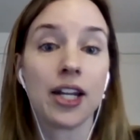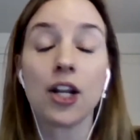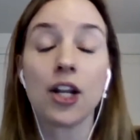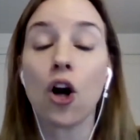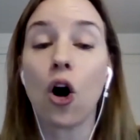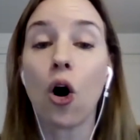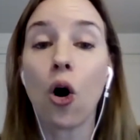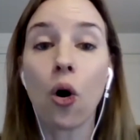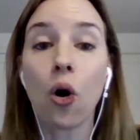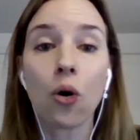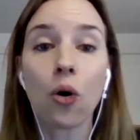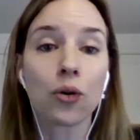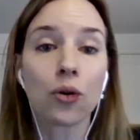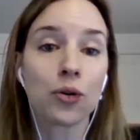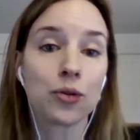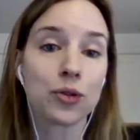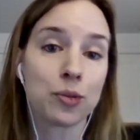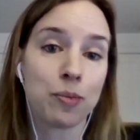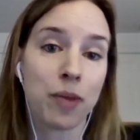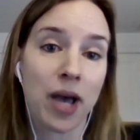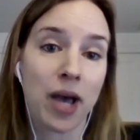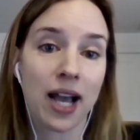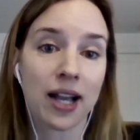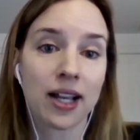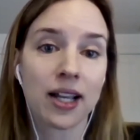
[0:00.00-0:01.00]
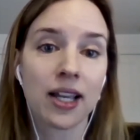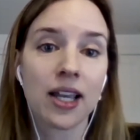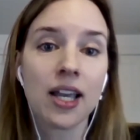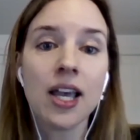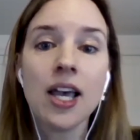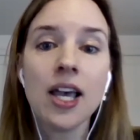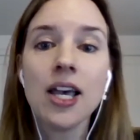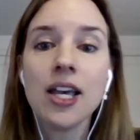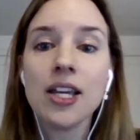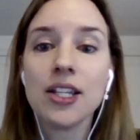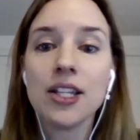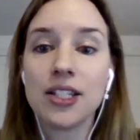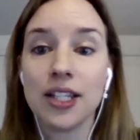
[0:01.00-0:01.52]
It all goes back
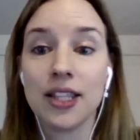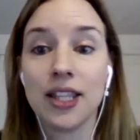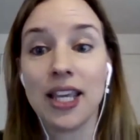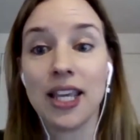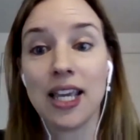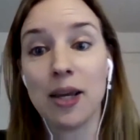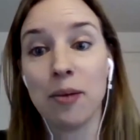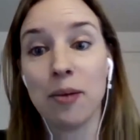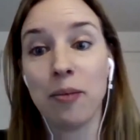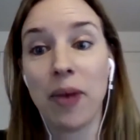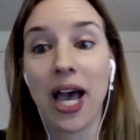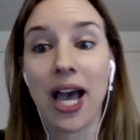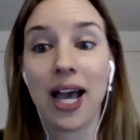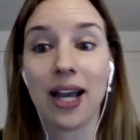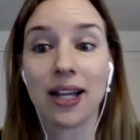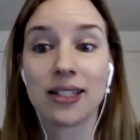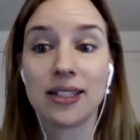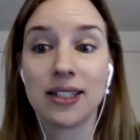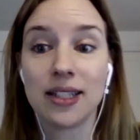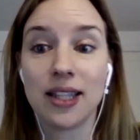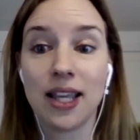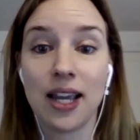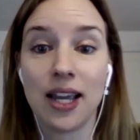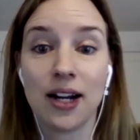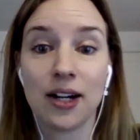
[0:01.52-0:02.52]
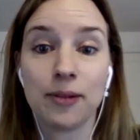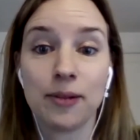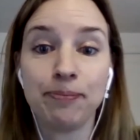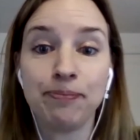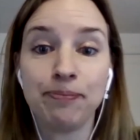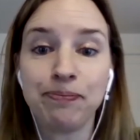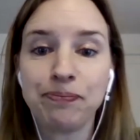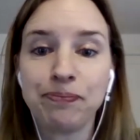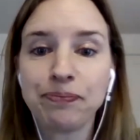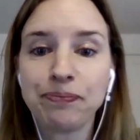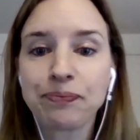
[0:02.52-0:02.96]
to the impact there.